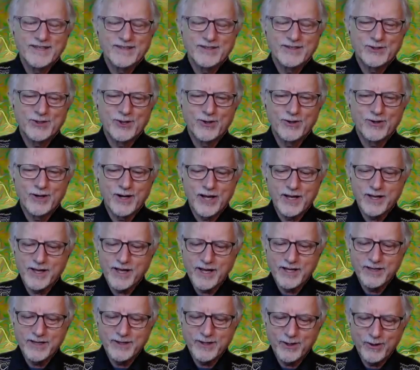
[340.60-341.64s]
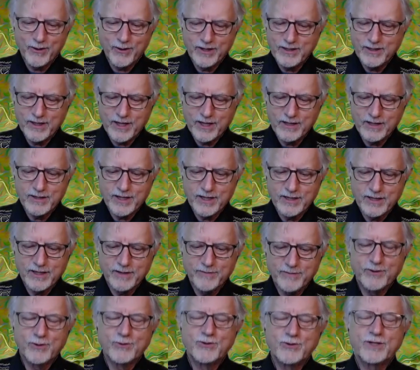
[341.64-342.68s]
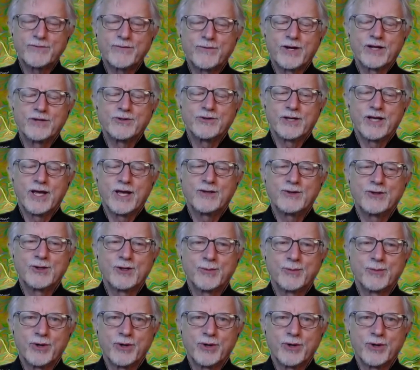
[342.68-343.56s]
sure, I'd love to, just for educational